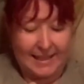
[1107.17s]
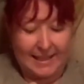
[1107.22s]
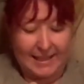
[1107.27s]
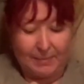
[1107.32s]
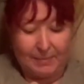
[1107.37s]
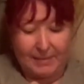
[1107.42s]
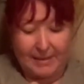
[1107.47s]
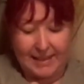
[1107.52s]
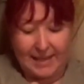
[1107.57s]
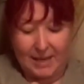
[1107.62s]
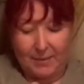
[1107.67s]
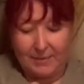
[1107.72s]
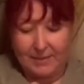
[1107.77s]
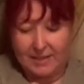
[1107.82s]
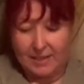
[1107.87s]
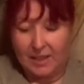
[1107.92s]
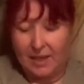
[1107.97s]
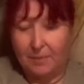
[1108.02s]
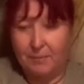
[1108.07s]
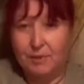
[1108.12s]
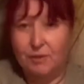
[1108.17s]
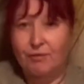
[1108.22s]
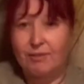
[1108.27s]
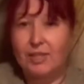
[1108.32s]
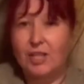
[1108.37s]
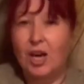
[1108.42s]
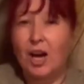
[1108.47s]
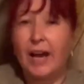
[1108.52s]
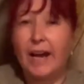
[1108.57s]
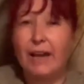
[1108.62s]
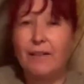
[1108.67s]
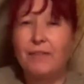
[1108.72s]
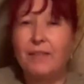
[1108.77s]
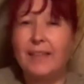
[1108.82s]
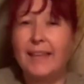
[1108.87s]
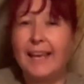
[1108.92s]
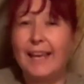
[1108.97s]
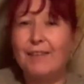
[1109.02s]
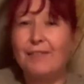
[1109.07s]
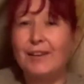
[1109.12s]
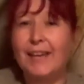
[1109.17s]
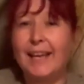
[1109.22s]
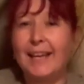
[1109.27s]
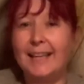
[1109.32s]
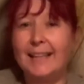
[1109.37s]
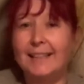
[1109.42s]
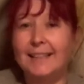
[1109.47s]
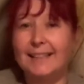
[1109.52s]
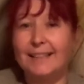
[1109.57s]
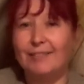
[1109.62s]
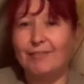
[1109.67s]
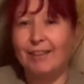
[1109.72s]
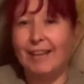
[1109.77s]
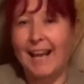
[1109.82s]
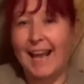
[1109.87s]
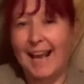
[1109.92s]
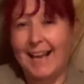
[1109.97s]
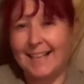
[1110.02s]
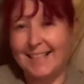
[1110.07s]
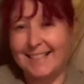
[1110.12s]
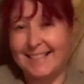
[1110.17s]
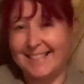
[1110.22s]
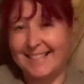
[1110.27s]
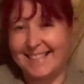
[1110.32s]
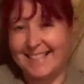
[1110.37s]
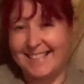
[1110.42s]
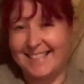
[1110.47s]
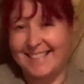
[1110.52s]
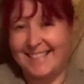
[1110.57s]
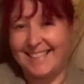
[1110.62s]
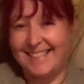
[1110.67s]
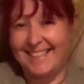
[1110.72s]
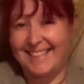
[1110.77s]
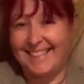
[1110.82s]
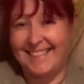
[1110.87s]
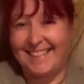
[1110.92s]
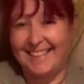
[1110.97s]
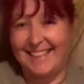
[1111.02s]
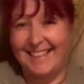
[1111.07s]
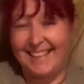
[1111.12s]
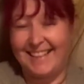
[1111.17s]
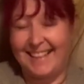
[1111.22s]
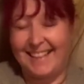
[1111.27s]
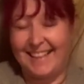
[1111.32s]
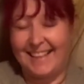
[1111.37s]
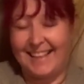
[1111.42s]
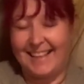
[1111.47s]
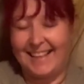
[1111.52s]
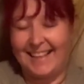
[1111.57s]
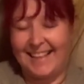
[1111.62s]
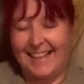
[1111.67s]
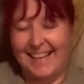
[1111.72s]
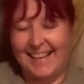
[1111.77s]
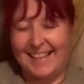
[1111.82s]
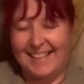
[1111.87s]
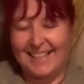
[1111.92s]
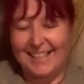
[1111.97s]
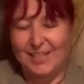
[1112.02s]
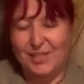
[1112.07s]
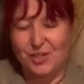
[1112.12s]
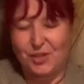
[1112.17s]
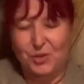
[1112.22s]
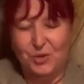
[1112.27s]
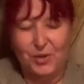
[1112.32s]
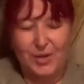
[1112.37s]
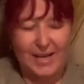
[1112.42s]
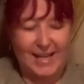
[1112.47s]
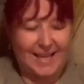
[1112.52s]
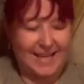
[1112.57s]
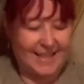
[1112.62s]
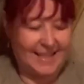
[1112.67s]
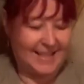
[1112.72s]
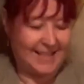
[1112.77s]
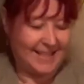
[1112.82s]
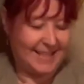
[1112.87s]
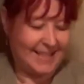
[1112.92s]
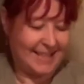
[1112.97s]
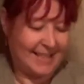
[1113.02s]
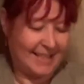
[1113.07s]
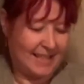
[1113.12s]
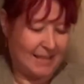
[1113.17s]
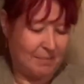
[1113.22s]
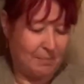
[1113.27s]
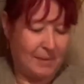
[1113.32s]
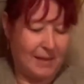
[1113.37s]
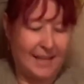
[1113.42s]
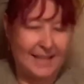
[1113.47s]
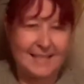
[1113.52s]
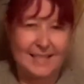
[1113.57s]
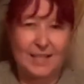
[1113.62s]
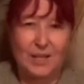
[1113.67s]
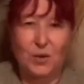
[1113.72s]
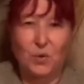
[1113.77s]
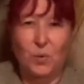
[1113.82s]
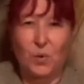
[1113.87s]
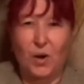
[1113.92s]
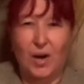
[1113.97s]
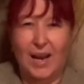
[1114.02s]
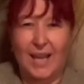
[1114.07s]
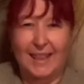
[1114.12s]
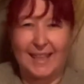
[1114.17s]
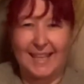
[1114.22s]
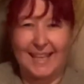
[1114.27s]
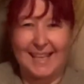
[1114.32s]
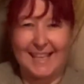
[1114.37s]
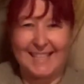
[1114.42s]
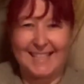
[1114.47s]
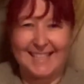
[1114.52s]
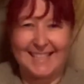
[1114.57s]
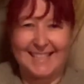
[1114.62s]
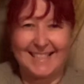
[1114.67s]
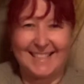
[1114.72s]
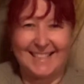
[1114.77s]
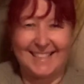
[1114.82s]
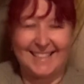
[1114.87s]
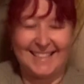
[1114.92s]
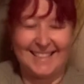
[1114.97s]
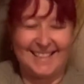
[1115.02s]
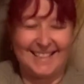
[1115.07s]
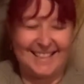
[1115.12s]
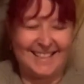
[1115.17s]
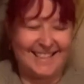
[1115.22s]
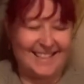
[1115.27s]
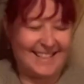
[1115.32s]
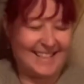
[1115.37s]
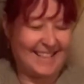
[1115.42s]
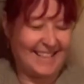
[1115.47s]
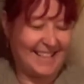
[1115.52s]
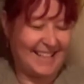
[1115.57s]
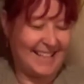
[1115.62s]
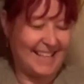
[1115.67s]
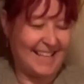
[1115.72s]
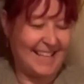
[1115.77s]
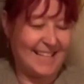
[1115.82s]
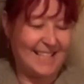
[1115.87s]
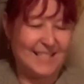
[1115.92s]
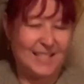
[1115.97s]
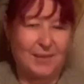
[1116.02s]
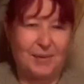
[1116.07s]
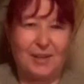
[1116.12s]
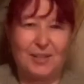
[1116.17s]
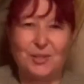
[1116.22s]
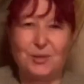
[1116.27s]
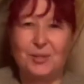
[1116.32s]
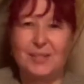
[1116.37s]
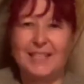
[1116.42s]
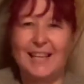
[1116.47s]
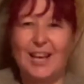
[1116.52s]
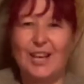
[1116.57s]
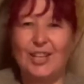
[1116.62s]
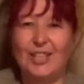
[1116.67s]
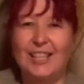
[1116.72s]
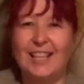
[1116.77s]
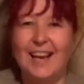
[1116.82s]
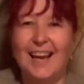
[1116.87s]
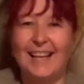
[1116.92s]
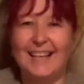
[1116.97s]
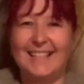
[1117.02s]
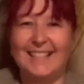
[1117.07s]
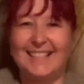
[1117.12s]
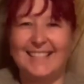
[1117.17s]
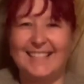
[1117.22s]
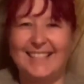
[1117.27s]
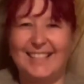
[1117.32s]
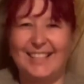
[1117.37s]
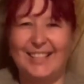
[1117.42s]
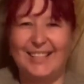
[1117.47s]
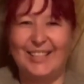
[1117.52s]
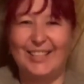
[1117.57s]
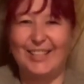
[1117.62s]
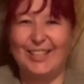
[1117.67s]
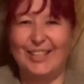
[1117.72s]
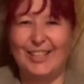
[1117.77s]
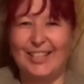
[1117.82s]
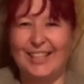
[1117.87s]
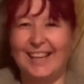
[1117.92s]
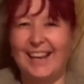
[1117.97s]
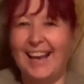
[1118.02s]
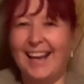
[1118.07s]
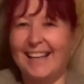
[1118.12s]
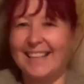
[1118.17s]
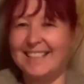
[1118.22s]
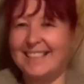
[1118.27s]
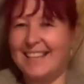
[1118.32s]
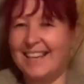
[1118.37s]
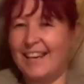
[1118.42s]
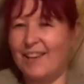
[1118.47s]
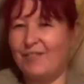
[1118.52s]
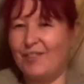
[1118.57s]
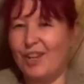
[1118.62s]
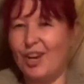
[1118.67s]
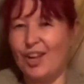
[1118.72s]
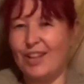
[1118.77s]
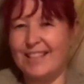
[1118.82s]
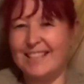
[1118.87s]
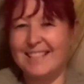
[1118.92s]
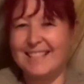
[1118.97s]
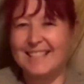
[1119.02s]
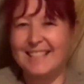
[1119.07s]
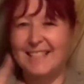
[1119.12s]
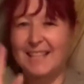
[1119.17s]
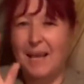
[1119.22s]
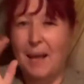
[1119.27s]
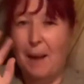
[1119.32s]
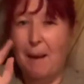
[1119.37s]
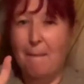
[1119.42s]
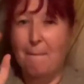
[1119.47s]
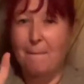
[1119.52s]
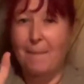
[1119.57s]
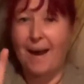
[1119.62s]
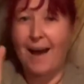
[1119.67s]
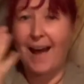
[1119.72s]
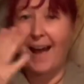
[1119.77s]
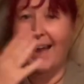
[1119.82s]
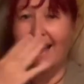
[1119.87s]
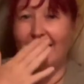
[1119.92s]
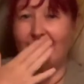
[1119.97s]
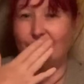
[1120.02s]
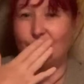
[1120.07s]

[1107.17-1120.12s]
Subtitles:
But now it's time to retire for the evening, relax and enjoy the peace and quiet that is. So I shall say good night. Good night. Love you lots. Bye.